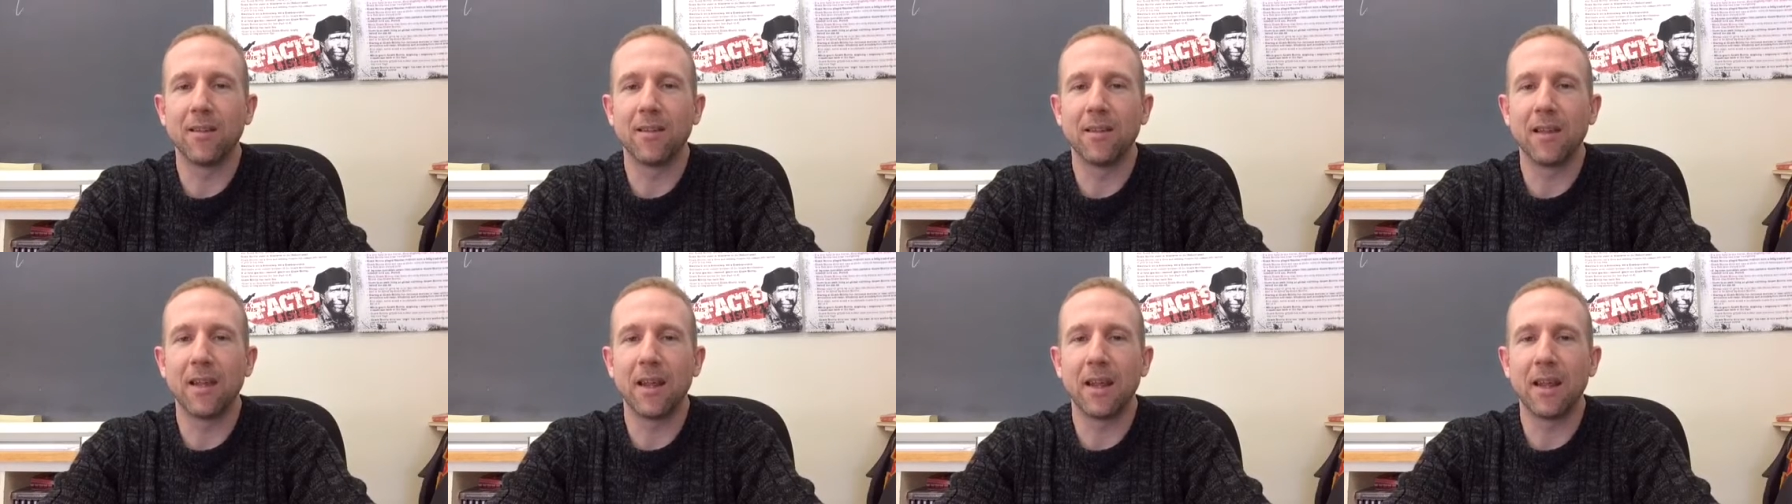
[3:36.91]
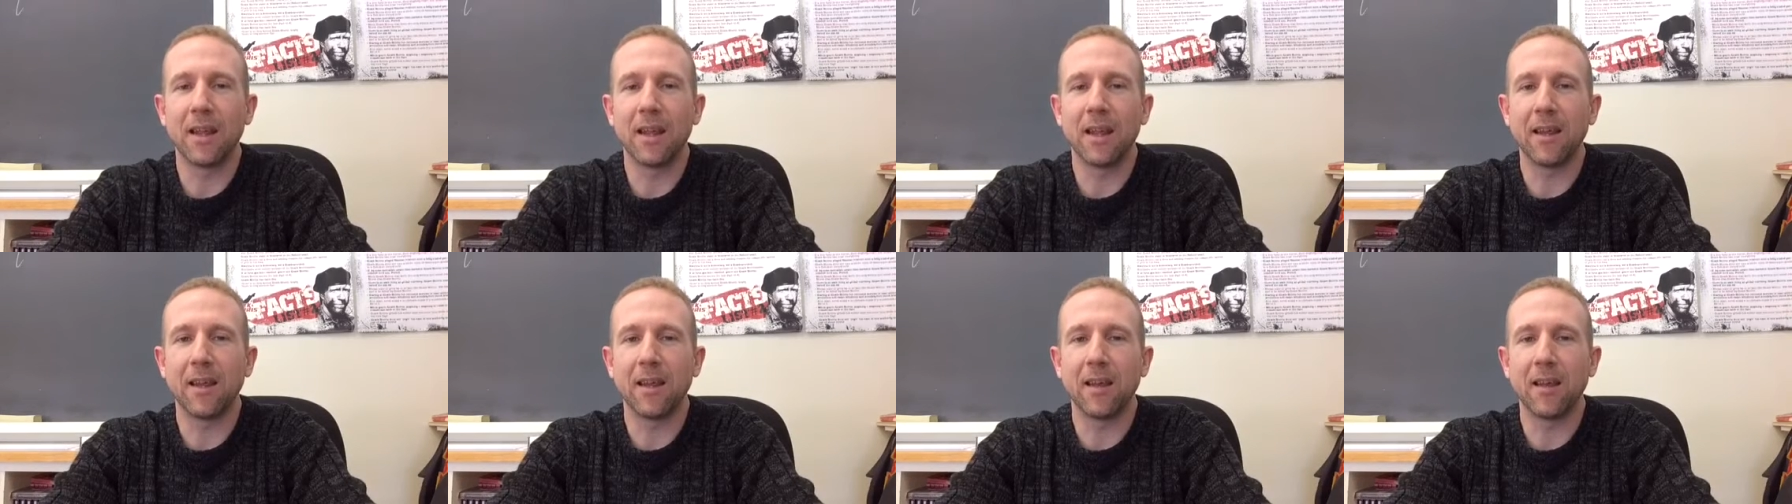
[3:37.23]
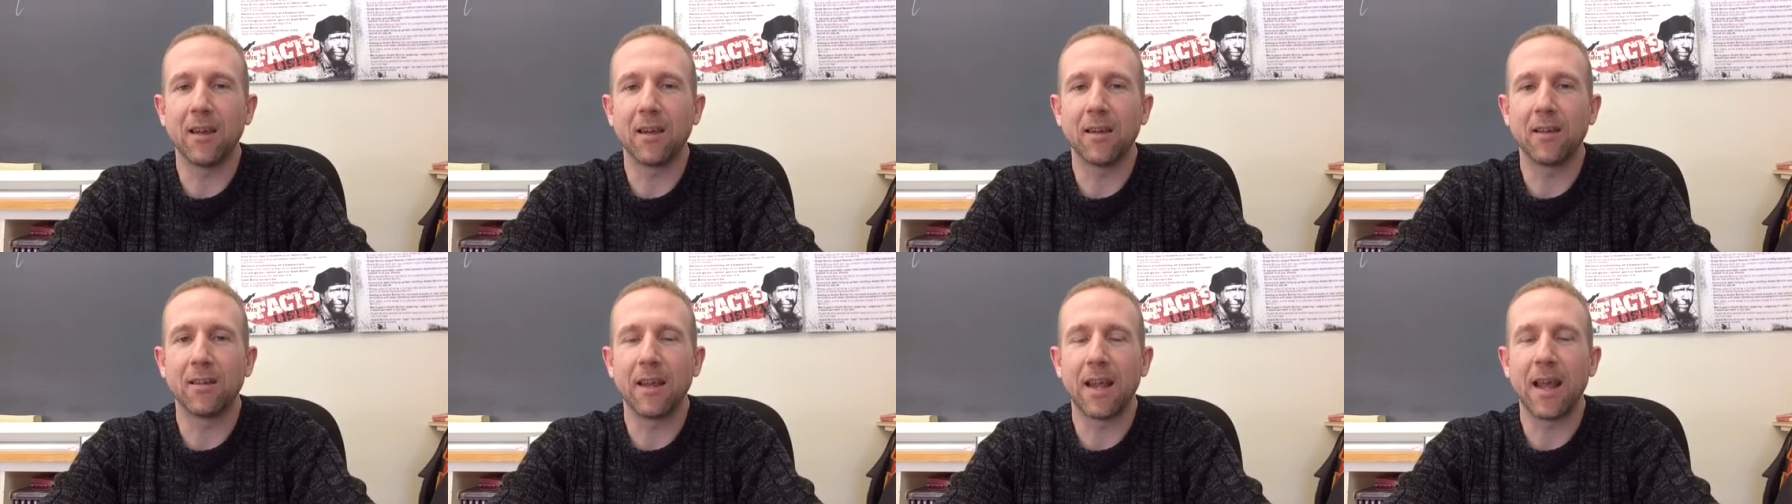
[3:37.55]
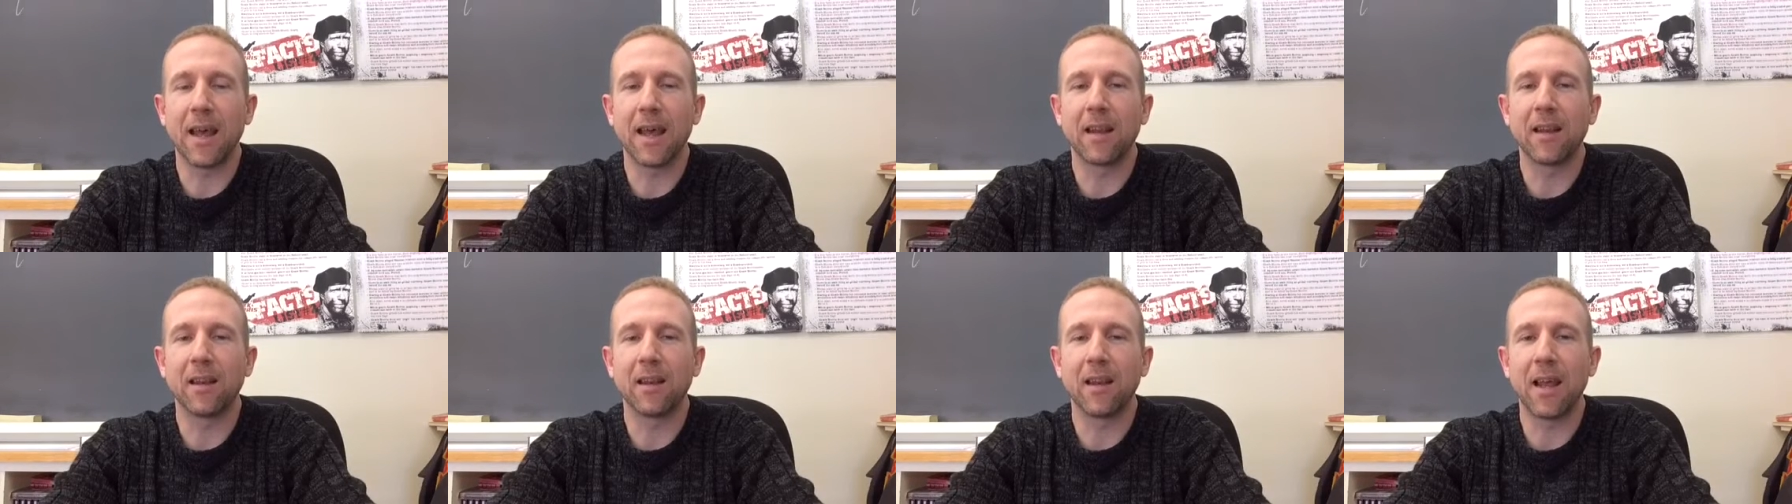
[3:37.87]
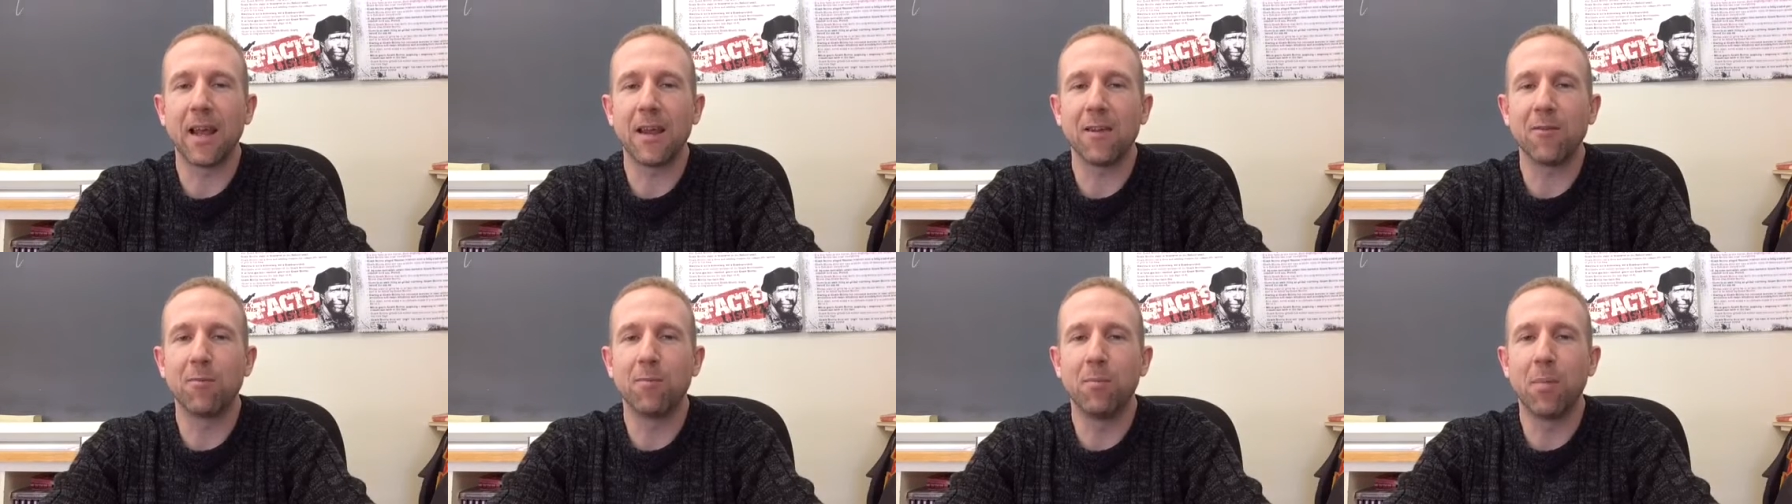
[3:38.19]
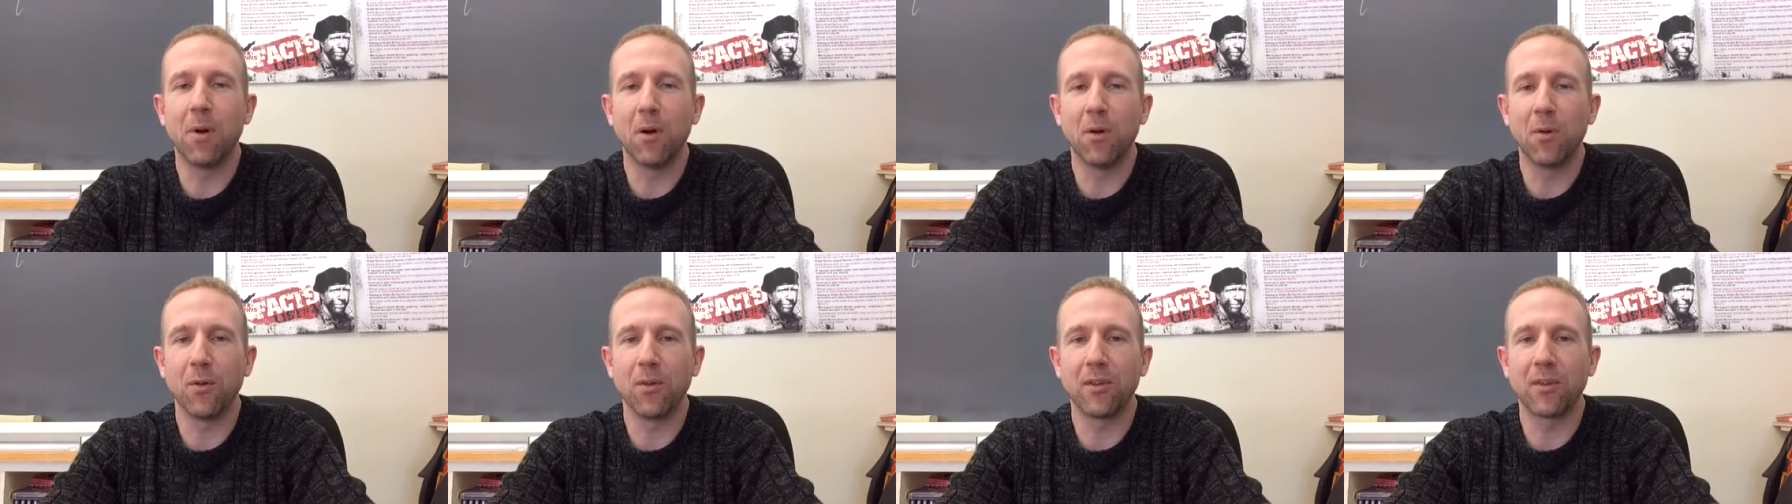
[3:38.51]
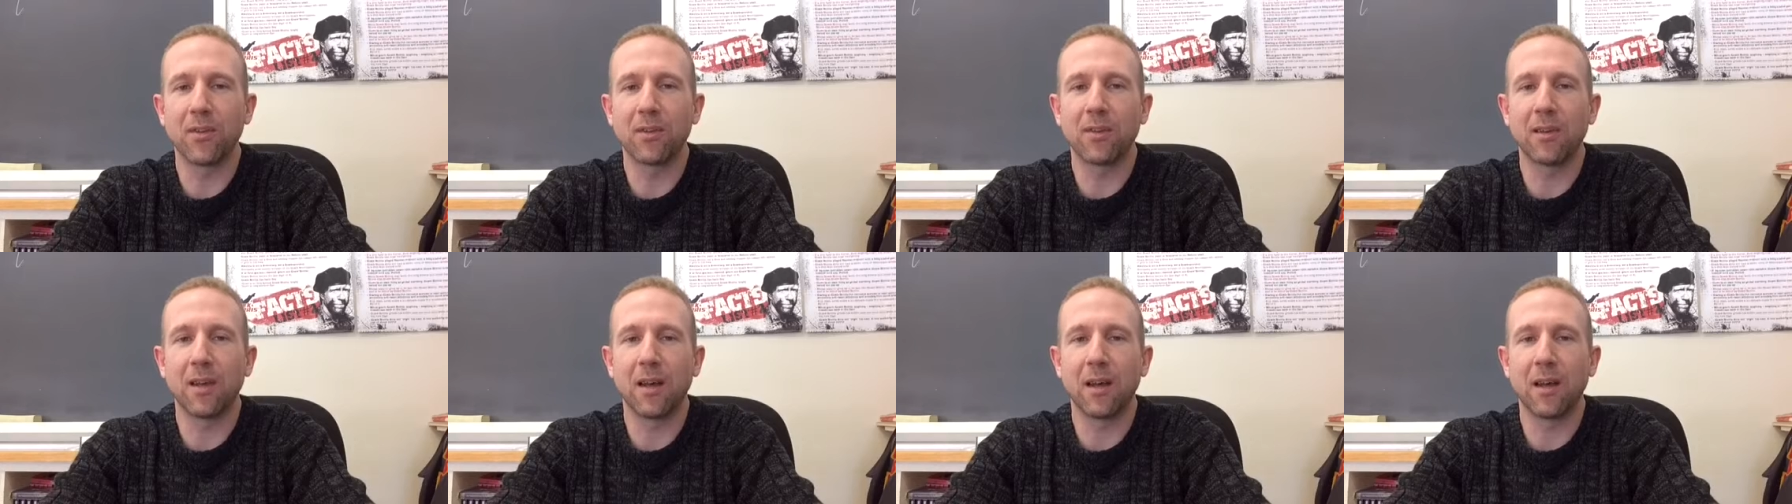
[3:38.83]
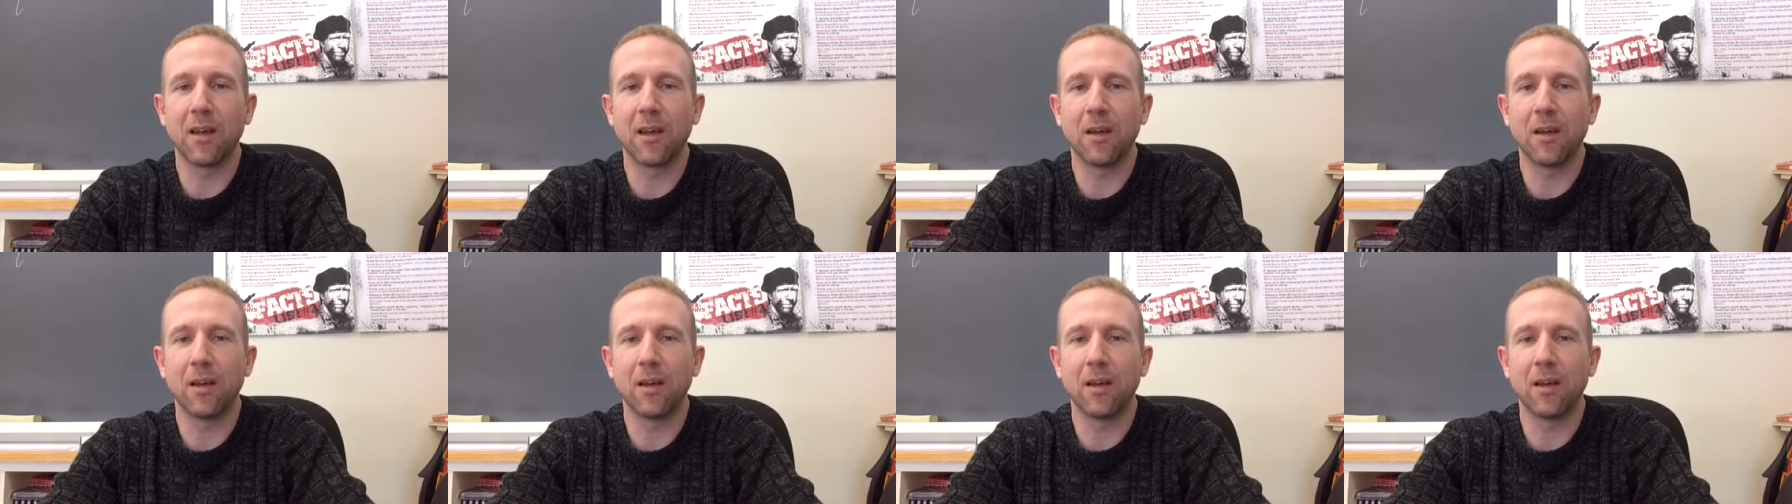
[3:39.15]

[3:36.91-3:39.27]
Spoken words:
they had lifeboats,